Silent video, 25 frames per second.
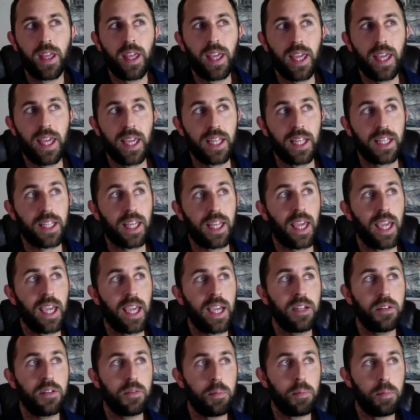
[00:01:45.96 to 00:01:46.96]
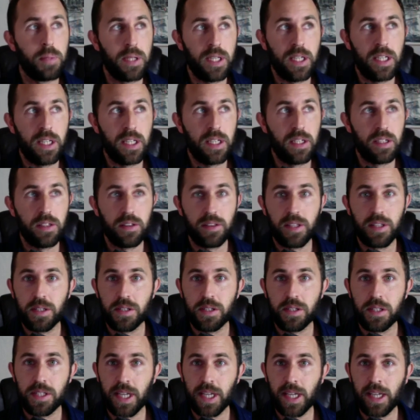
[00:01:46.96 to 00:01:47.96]
it can't be the
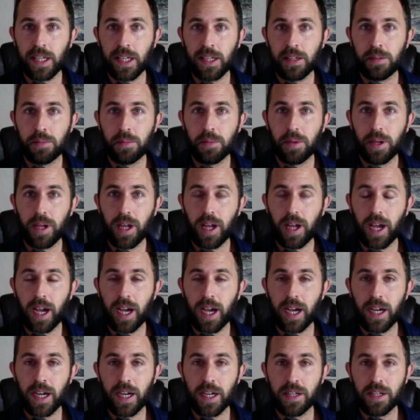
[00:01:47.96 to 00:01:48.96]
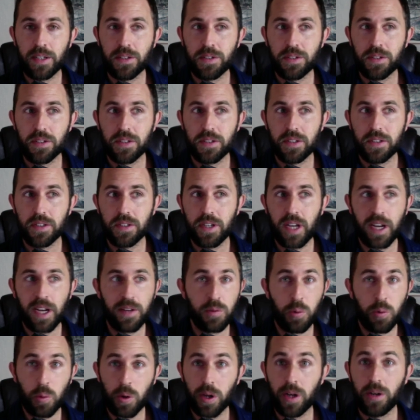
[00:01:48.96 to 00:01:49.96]
same as
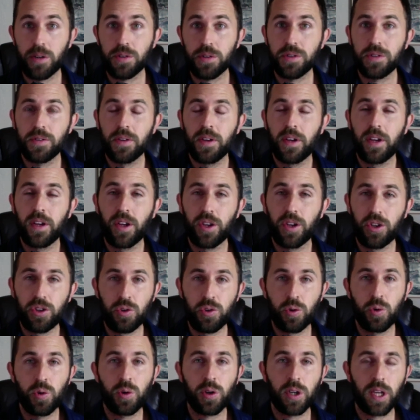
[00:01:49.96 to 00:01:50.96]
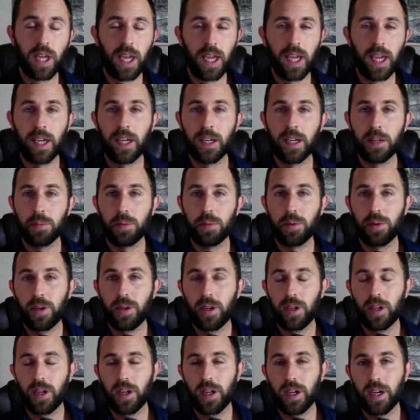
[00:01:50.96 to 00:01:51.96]
everyone else. Your camp
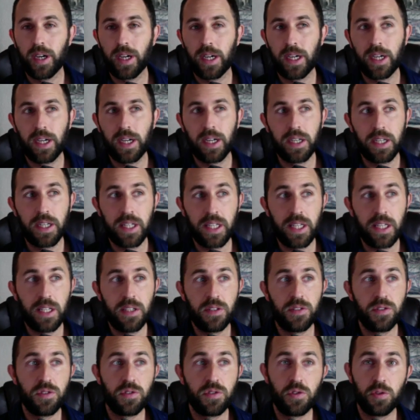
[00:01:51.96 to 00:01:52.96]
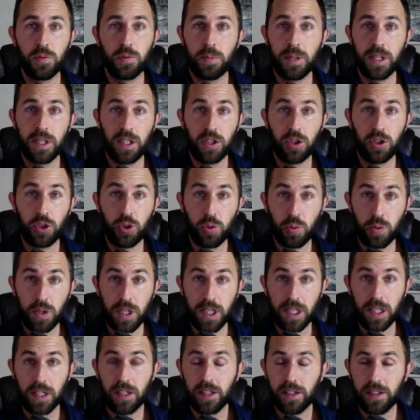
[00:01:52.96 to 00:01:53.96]
uh, needs to be
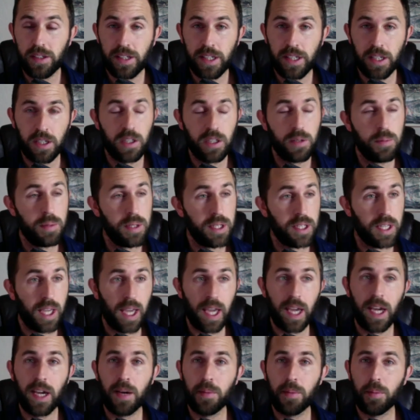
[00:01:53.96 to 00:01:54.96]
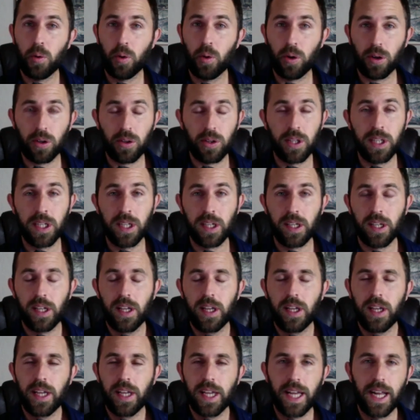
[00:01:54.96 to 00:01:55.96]
unique. It could be a camp or a clinic,
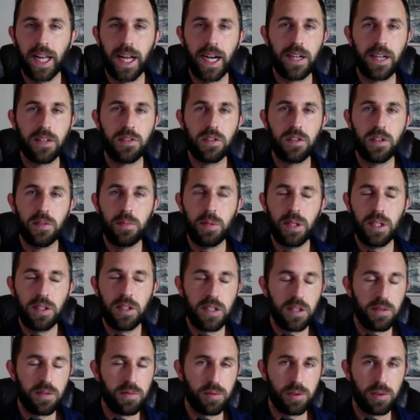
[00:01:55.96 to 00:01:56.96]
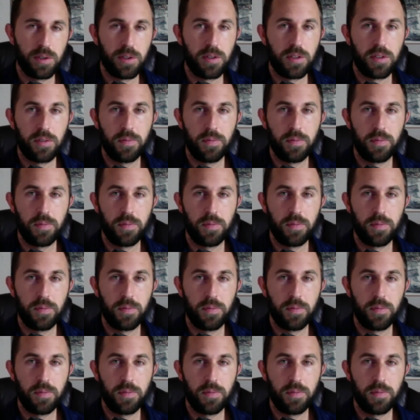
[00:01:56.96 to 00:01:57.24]
it has to be different.